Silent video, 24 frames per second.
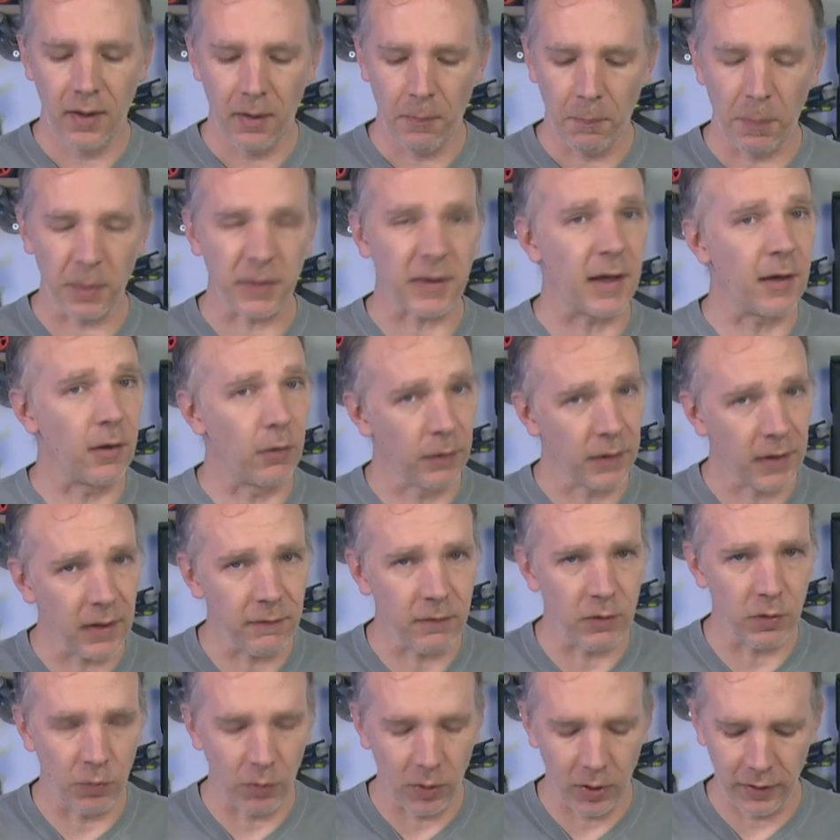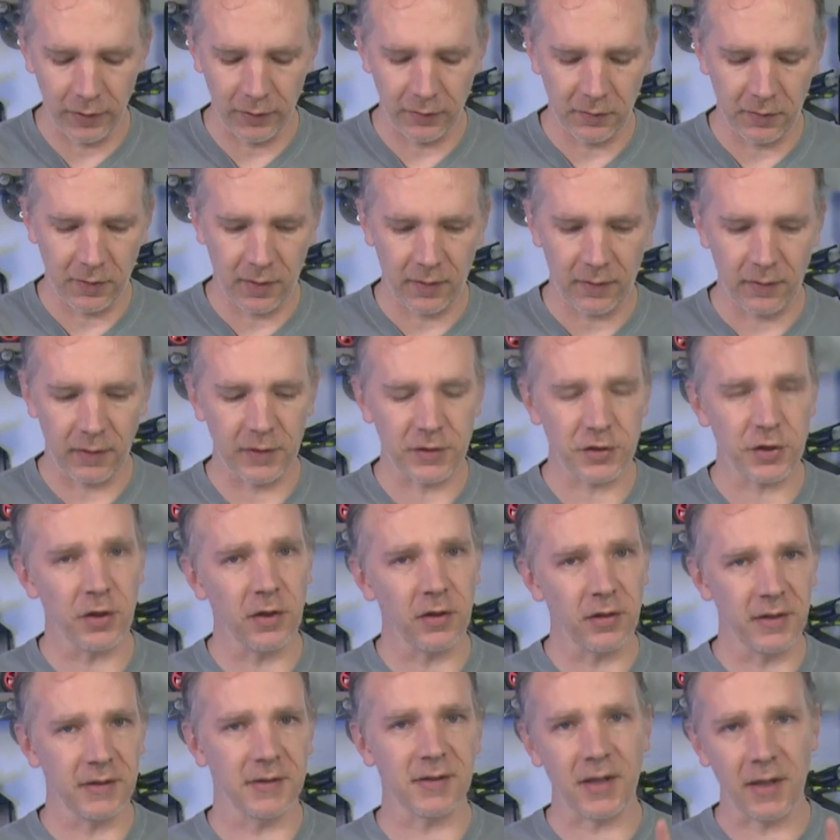but they don't give you one. They should at
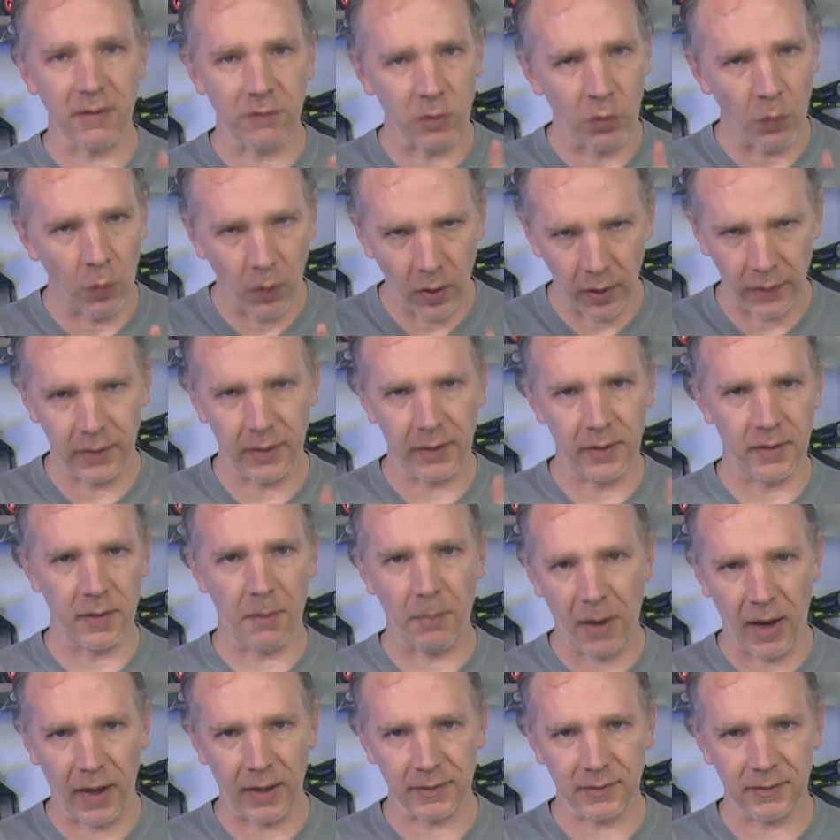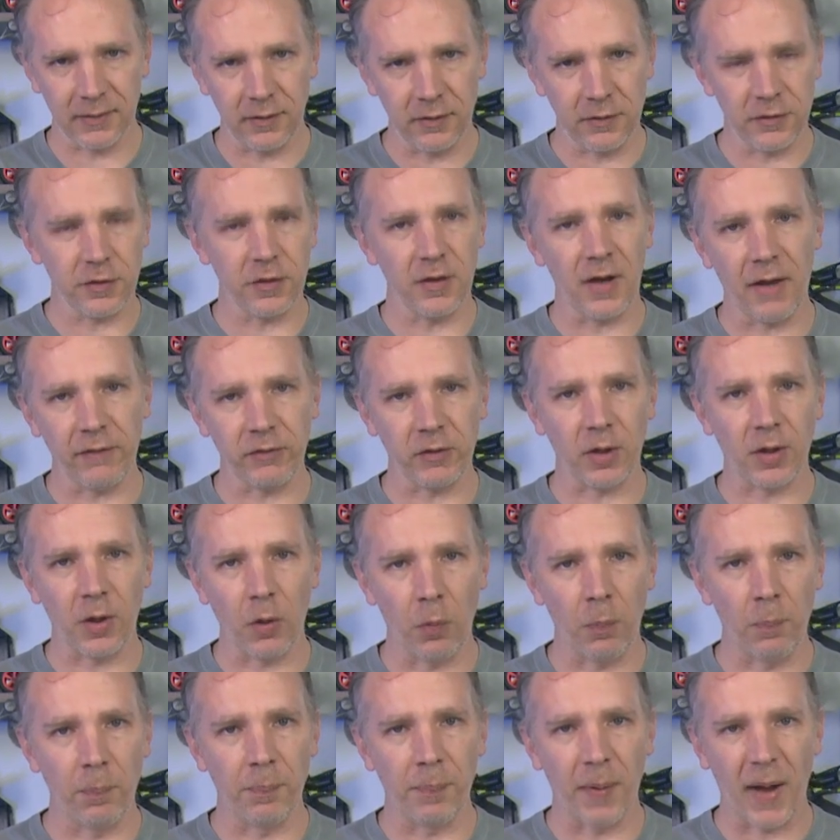least give you one in the box. You shouldn't have to go
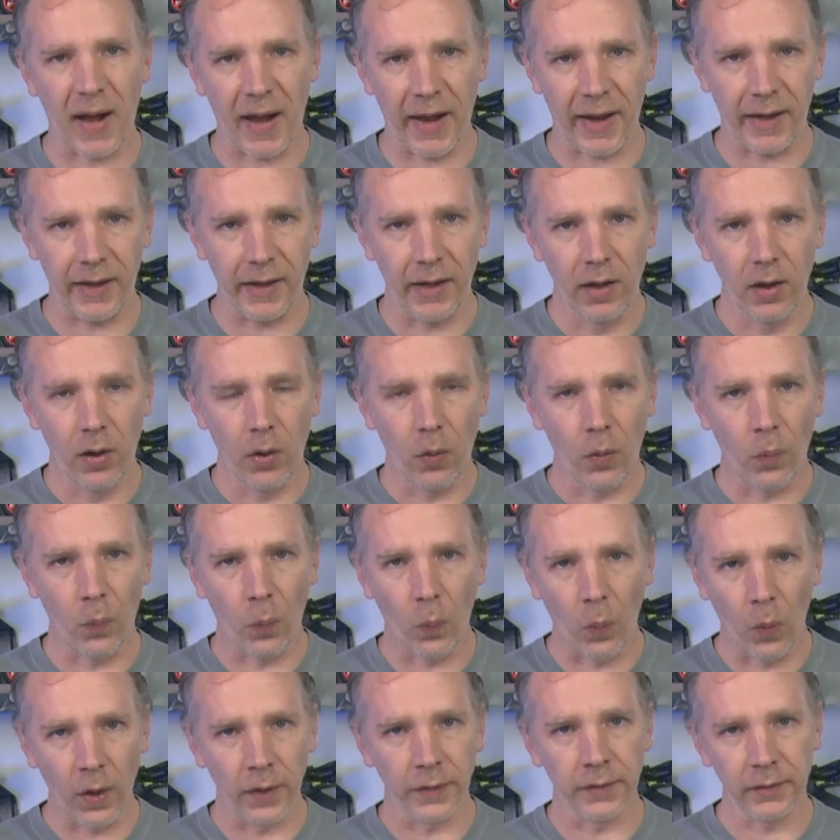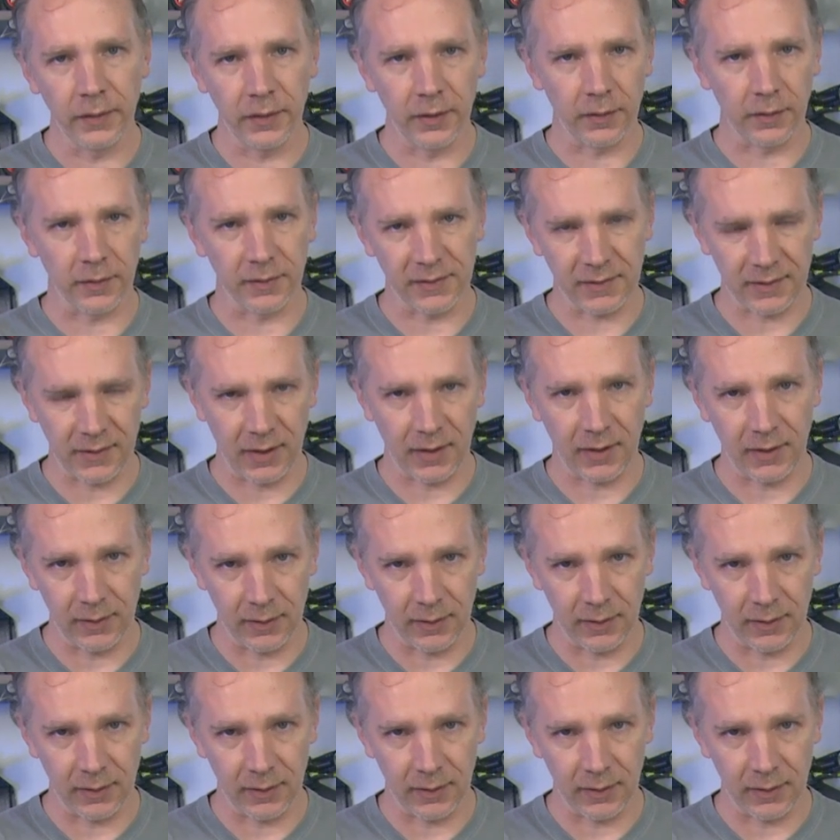buy one little stinking